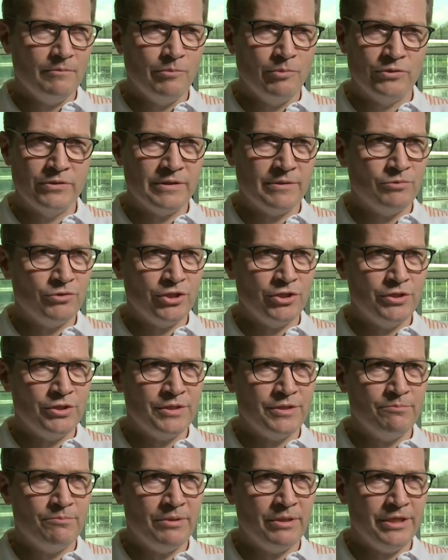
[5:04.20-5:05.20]
put some
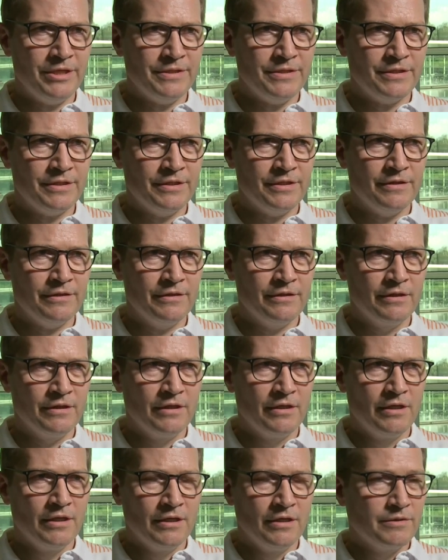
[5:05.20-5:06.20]
changes in place. And
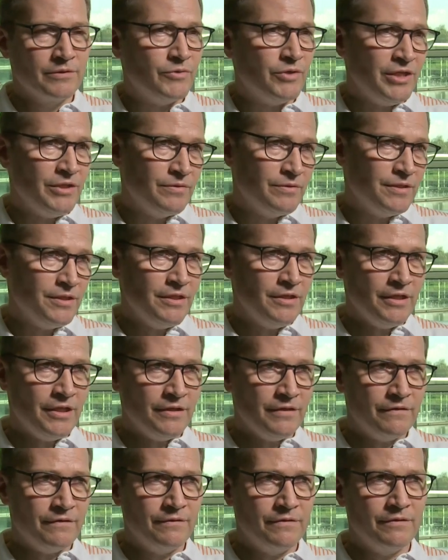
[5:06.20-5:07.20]
it's great to see
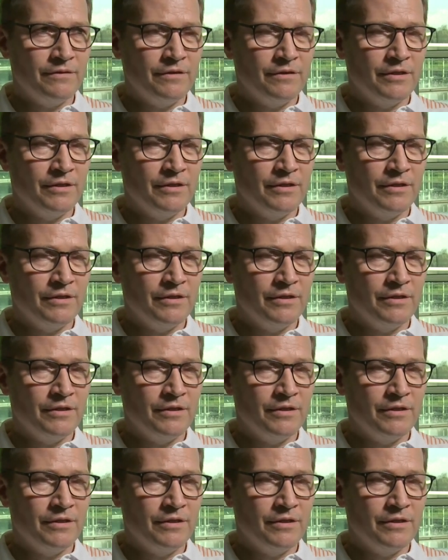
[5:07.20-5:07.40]
that